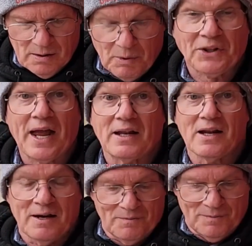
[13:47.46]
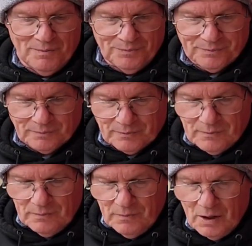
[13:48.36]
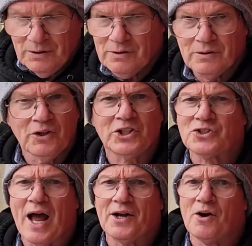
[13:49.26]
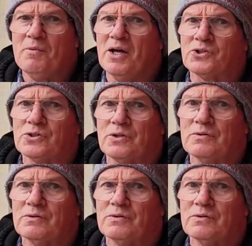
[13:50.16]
But they didn't. At least not in their midst.